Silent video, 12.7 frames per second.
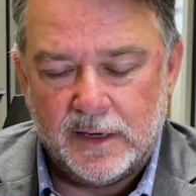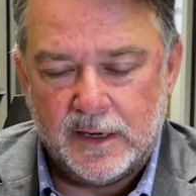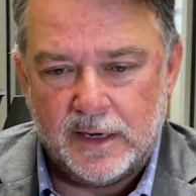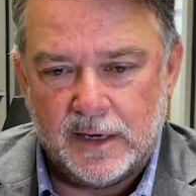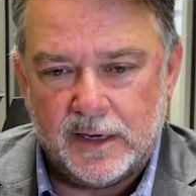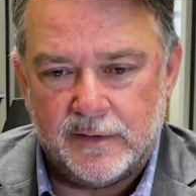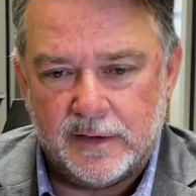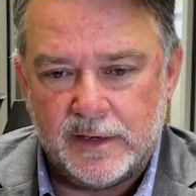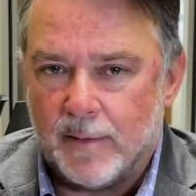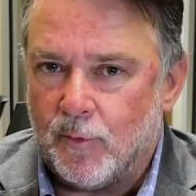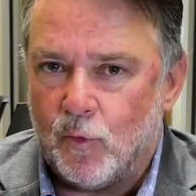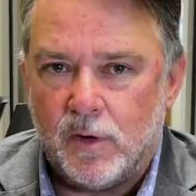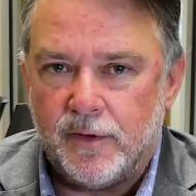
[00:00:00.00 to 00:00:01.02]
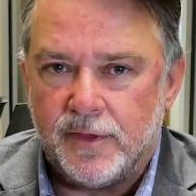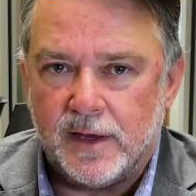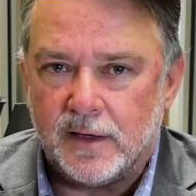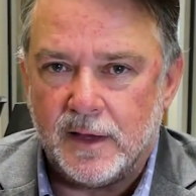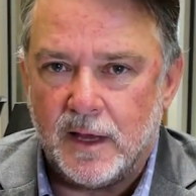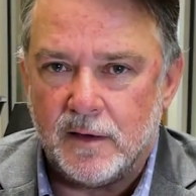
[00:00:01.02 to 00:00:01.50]
and the number one
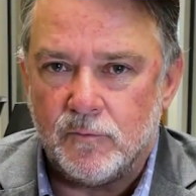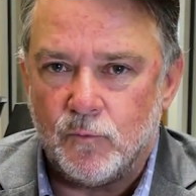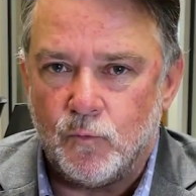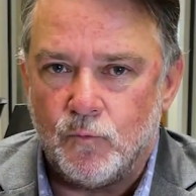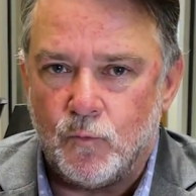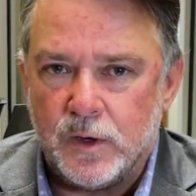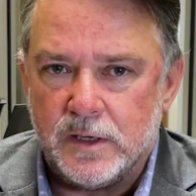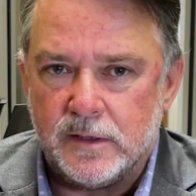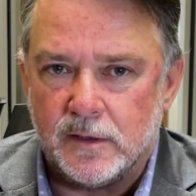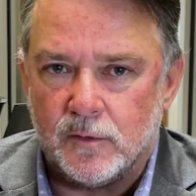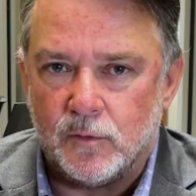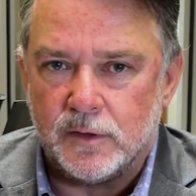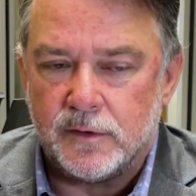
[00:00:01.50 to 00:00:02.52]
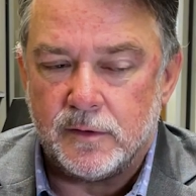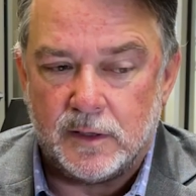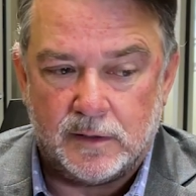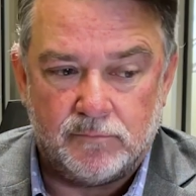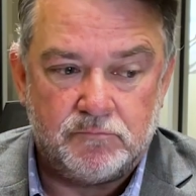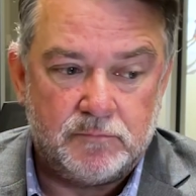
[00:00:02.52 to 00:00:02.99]
thing that we deal with,
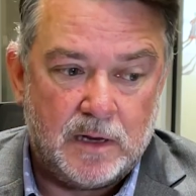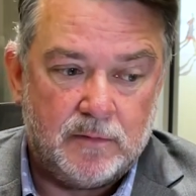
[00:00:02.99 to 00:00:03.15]
and